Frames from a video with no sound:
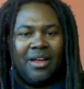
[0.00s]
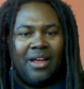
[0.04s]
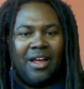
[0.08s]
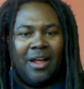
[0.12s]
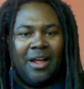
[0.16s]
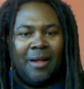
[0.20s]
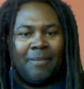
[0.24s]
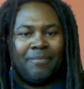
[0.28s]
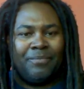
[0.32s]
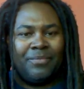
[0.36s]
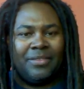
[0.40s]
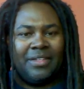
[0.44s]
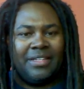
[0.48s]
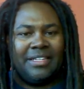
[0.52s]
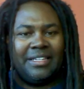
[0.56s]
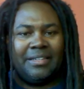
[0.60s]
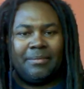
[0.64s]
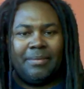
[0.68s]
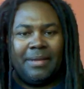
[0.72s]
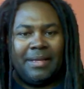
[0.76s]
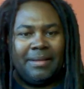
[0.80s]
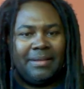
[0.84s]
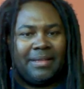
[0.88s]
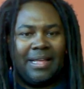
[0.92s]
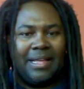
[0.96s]

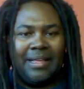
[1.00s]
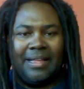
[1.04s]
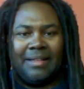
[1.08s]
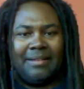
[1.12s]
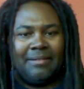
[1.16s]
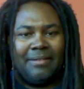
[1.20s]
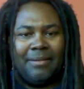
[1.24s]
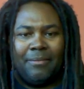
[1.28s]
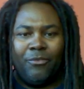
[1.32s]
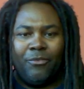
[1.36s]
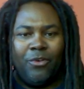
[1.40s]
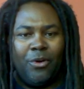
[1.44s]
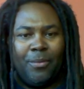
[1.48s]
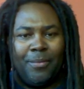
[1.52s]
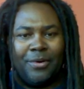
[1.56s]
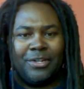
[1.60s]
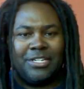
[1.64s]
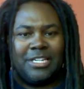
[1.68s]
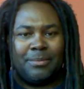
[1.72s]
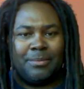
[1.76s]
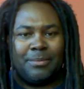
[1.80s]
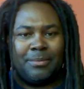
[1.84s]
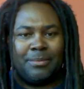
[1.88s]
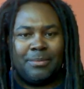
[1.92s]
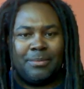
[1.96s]
The
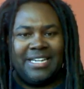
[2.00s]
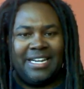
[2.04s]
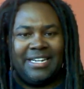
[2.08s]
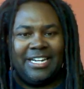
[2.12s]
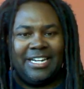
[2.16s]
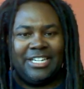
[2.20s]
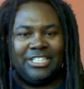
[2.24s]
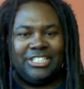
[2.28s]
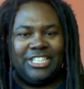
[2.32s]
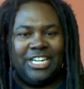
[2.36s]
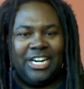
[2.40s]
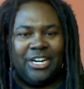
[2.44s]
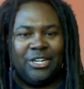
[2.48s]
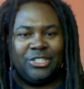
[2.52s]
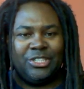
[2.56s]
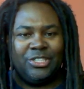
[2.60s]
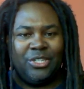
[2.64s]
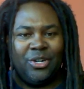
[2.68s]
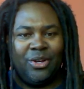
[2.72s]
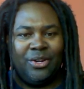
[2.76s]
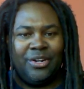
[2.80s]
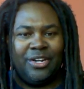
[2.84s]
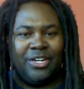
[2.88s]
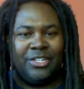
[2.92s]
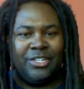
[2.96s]
rumors have been saying that Chael
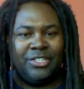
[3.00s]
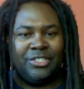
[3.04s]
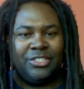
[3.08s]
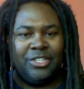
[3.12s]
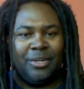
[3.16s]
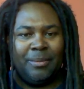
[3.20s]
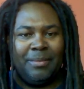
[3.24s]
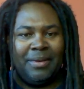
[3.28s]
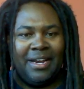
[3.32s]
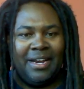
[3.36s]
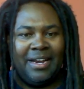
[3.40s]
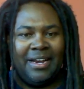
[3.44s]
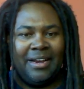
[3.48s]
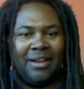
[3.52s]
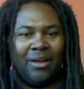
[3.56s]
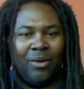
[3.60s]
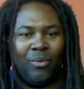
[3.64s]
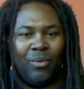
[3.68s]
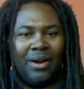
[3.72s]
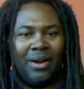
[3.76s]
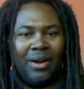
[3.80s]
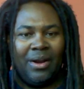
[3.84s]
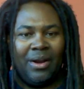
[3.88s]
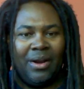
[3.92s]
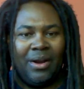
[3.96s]
Sonnen should be
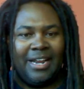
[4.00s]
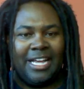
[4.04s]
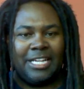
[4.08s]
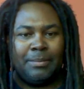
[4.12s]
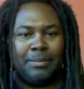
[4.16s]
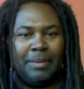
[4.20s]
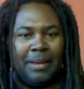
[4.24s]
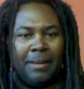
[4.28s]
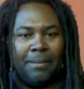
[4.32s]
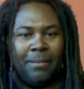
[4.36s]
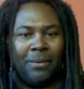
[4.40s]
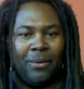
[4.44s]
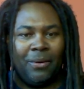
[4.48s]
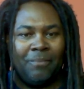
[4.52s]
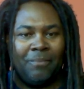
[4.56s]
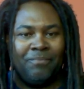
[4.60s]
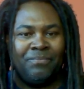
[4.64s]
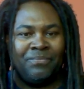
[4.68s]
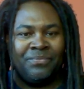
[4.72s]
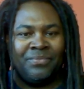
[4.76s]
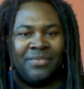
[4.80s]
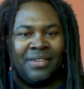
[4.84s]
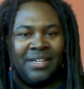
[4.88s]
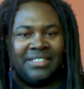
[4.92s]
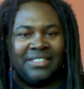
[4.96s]
one of the next people
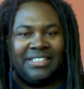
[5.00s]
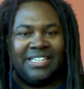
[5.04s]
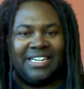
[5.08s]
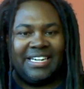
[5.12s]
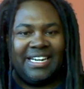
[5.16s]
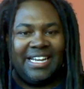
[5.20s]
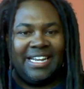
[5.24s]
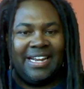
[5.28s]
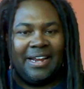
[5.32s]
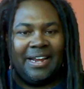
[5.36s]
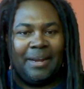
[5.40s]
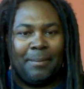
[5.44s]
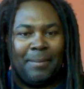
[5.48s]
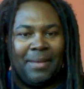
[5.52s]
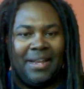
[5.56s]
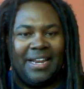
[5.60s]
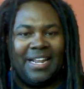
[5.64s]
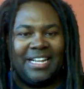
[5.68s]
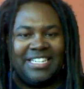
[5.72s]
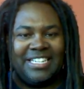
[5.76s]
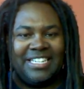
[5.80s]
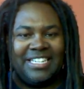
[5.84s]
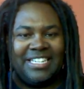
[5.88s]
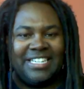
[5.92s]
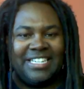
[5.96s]
to get an
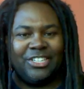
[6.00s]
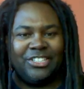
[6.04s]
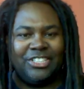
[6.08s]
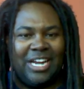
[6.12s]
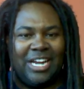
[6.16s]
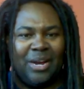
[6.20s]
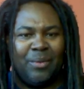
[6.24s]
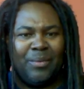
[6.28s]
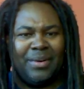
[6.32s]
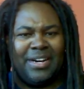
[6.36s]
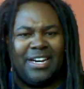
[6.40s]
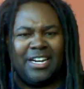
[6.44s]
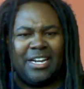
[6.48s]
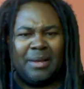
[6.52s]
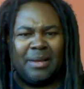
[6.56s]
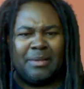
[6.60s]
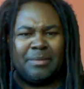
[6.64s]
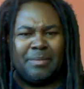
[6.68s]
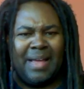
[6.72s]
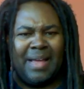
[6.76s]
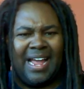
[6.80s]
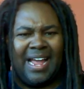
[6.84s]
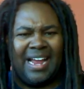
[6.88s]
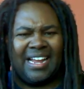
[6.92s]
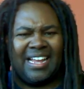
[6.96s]
immediate title shot when he
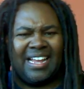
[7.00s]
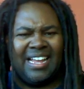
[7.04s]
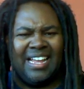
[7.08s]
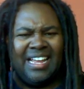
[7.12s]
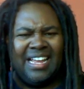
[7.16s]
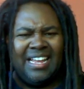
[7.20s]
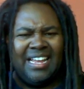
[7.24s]
comes back.